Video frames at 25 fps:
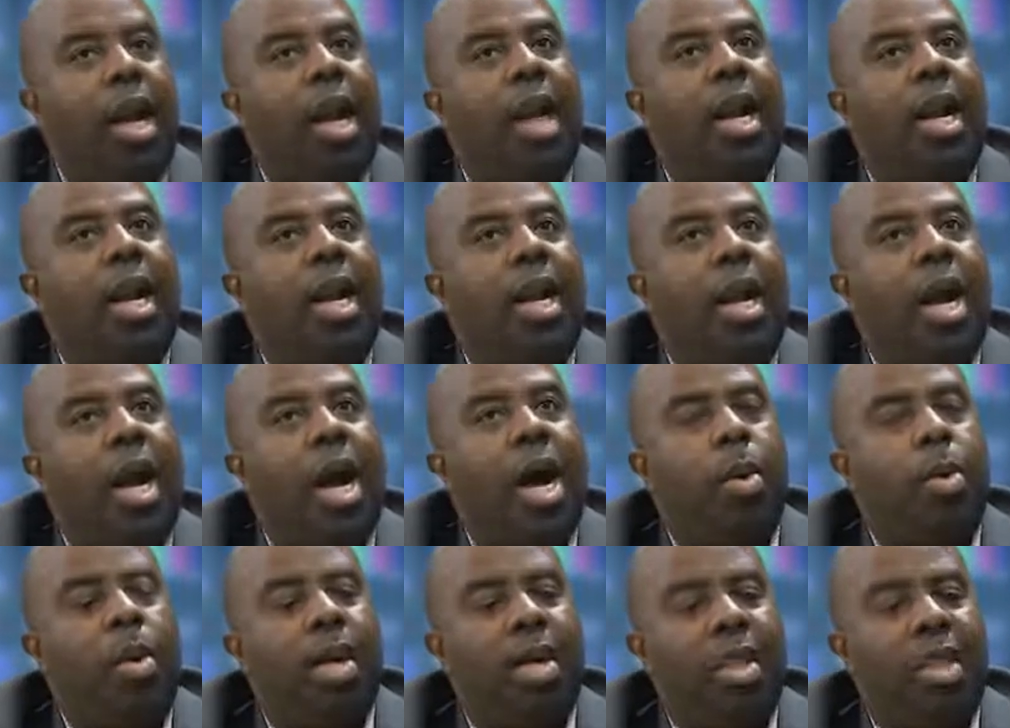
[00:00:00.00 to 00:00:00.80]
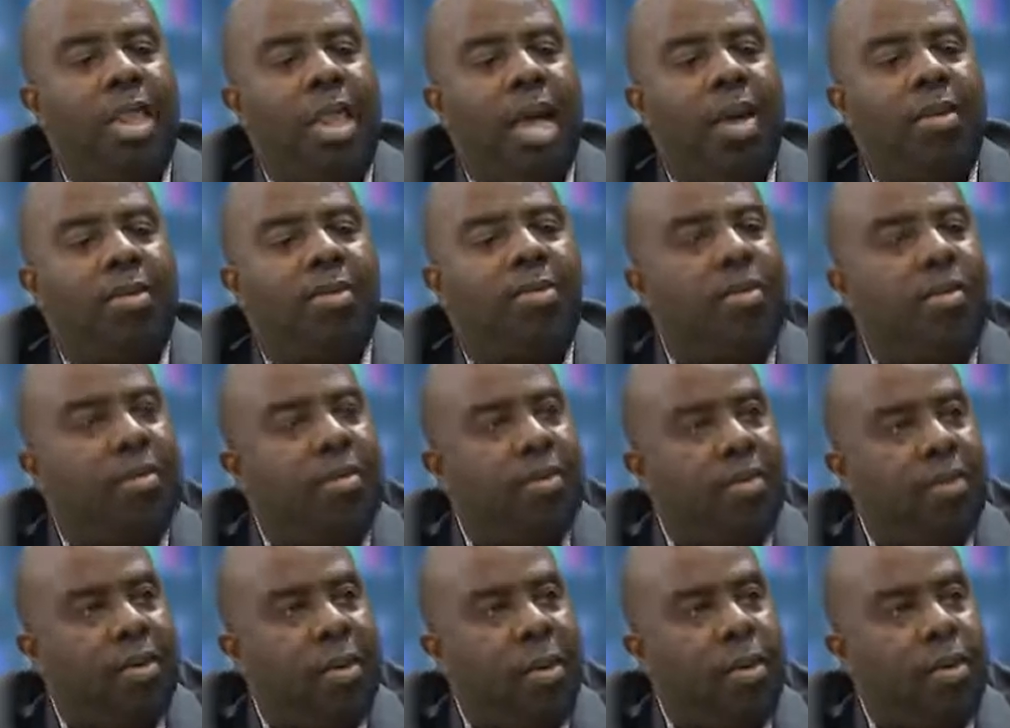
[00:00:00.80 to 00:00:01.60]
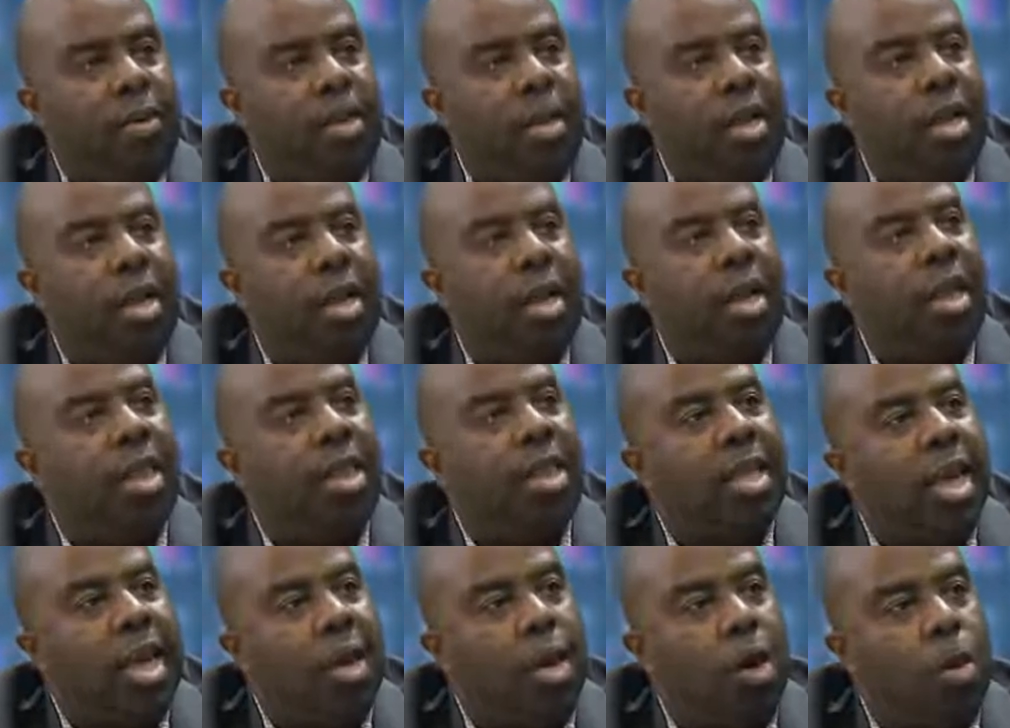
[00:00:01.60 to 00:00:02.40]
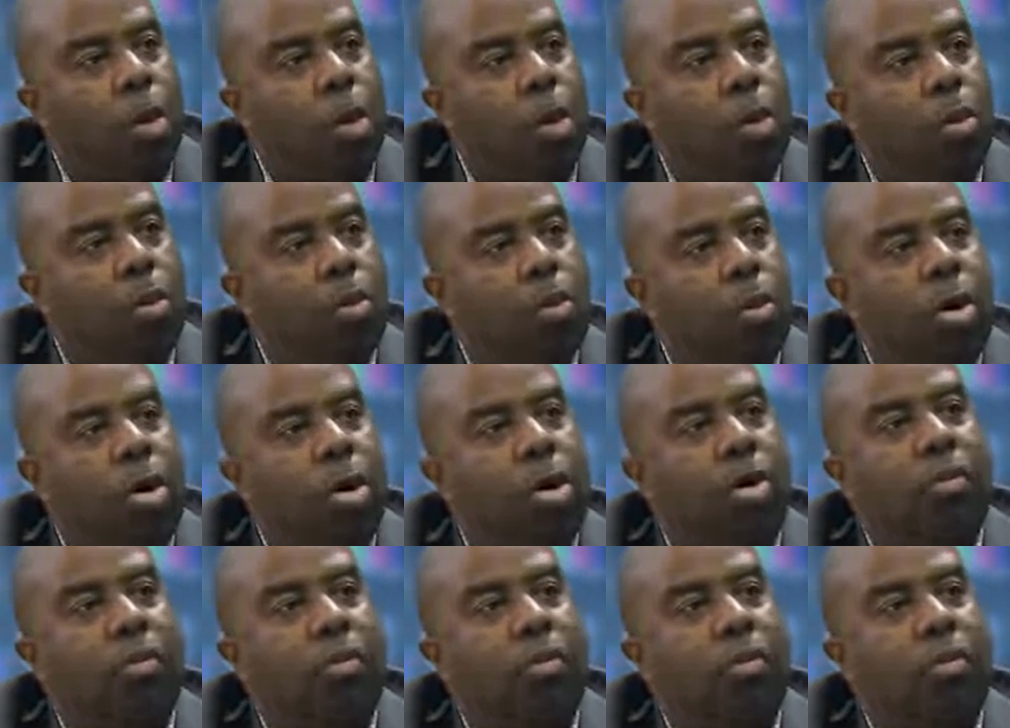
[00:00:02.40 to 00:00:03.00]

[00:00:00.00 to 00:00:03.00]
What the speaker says: and allowing that fulfillment and that hope